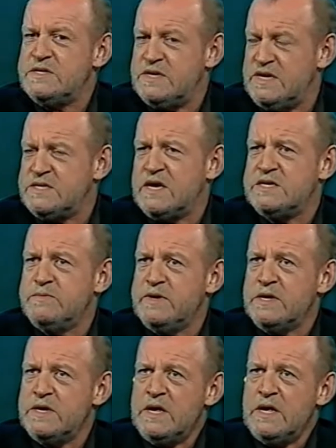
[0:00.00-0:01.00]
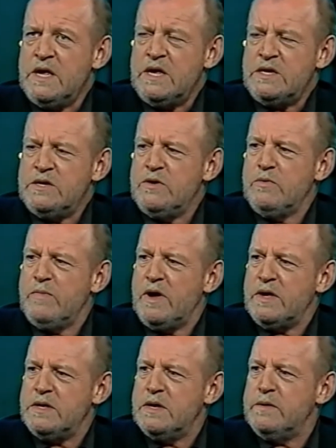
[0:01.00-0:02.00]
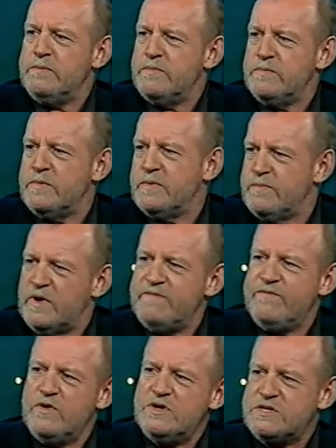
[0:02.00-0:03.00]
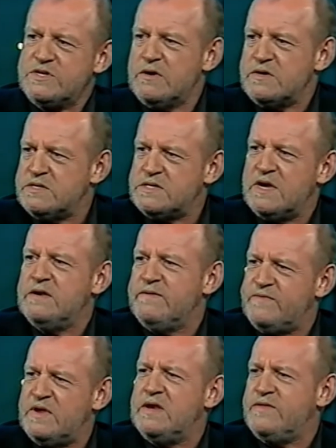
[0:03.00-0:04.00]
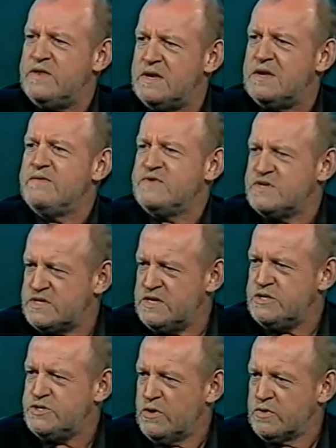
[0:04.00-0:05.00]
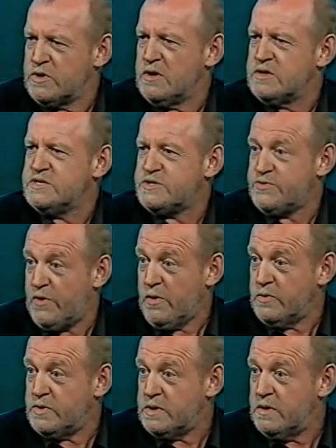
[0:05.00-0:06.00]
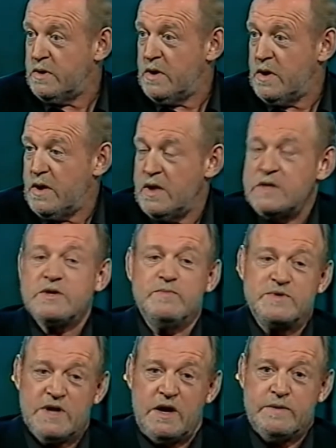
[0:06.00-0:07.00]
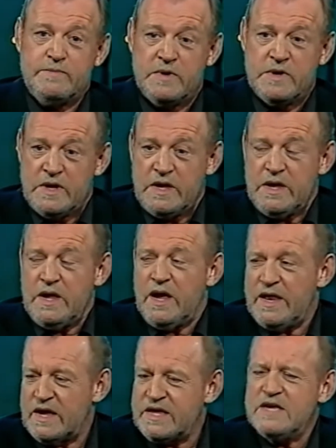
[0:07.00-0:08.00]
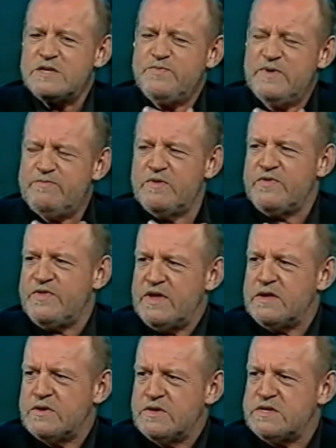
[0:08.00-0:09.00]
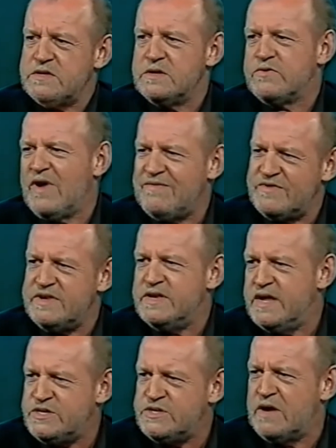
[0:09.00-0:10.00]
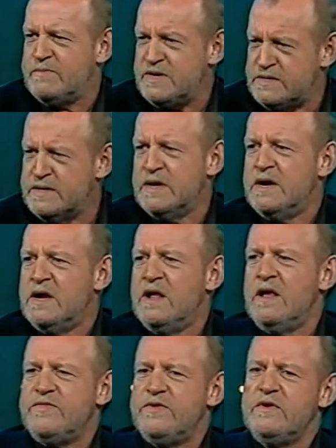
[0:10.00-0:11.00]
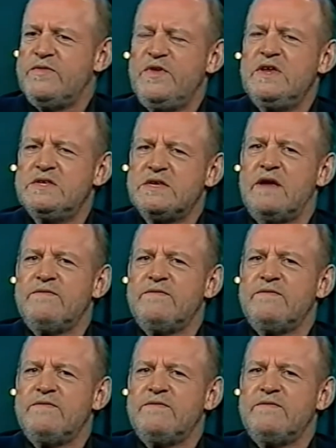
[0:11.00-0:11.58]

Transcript: and he said to me, you know, my voice doctor said if anything, he'd love to see Joe Cocker's throat sometime. And I guess people think because of the gravelly nature. I mean, there are things